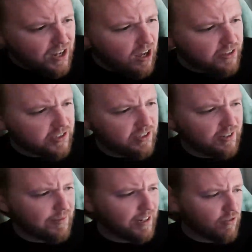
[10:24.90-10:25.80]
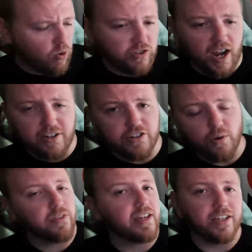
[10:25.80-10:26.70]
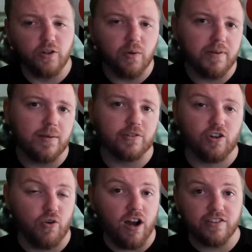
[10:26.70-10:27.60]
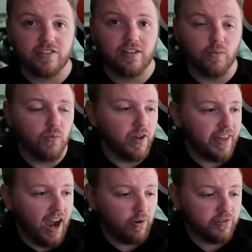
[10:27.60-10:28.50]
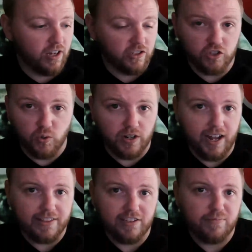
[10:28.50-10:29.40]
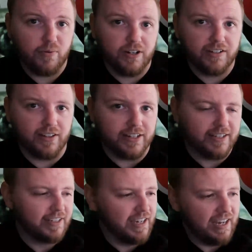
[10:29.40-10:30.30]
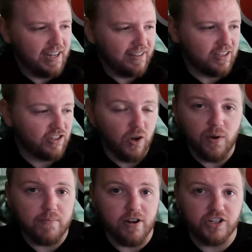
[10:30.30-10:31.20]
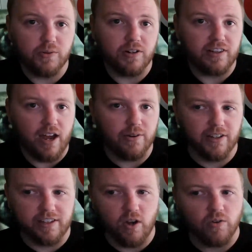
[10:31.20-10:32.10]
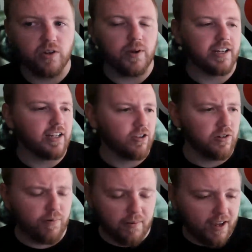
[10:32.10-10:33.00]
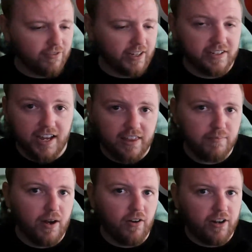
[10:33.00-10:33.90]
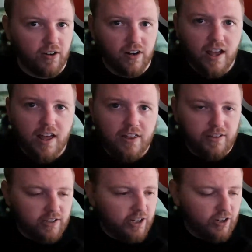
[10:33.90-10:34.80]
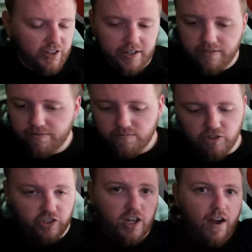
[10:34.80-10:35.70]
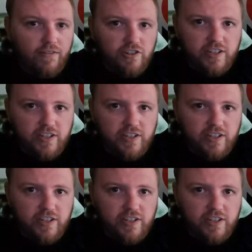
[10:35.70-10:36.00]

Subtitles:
this is something, of course, I don't think you will be able to cross without a sword at this point. Like, there's no way Bungie would allow it. Like, the only way to get through would probably have like a death barrier that literally just covers the